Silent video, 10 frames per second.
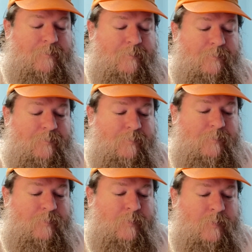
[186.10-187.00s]

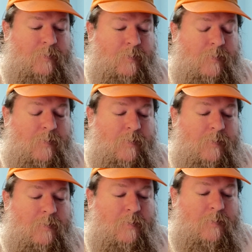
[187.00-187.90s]

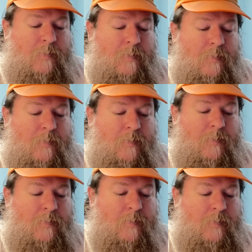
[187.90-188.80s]

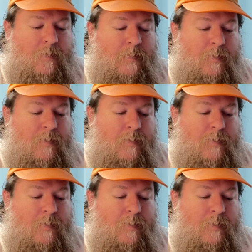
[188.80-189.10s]
No one is speaking in this clip.